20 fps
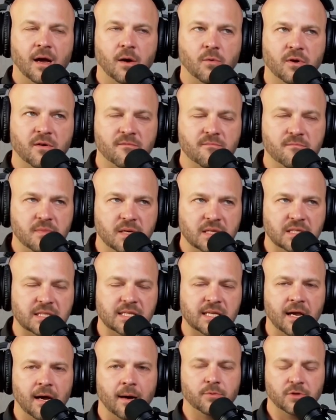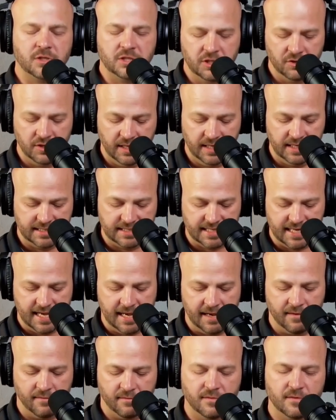I would have missed the opportunity to
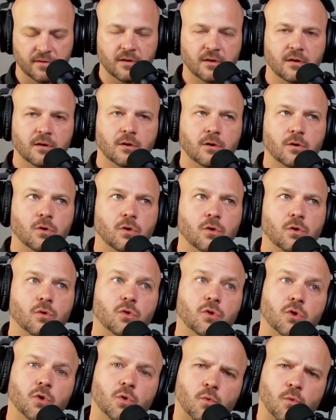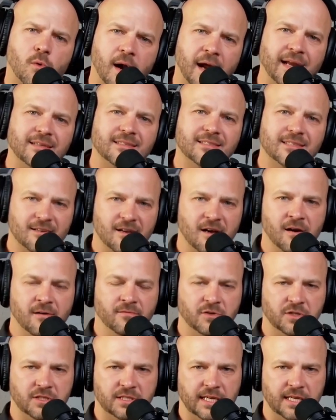have the right
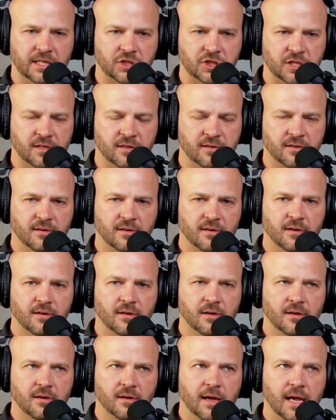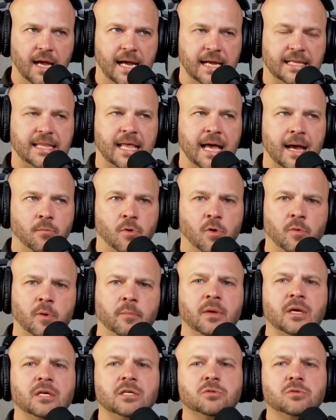conversation at that moment.